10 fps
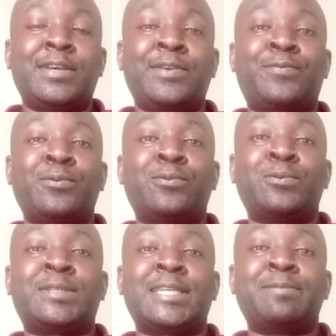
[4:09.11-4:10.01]
if
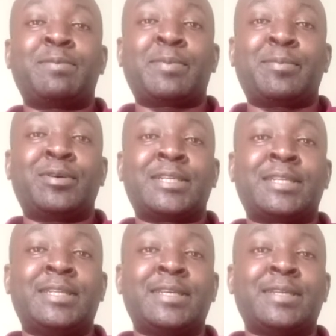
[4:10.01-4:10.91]
you tell people about it,
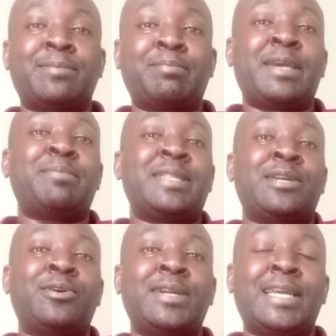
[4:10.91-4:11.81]
maybe they
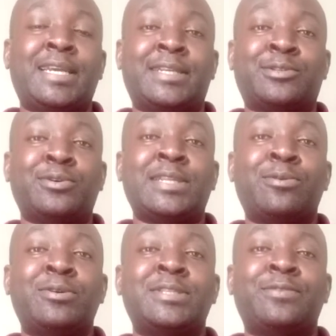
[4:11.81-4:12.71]
don't like it, so
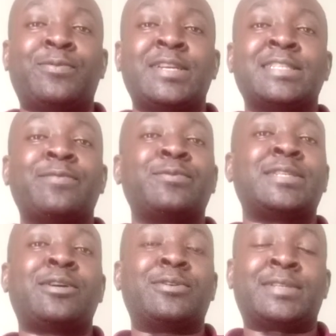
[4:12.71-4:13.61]
they'll watch it for just a few
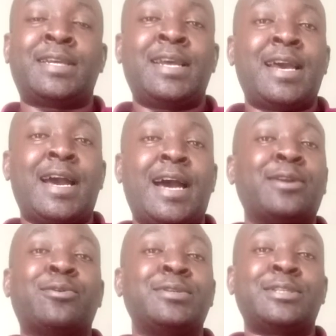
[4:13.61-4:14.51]
seconds
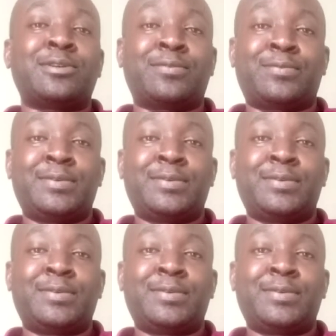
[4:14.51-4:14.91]
and close it off.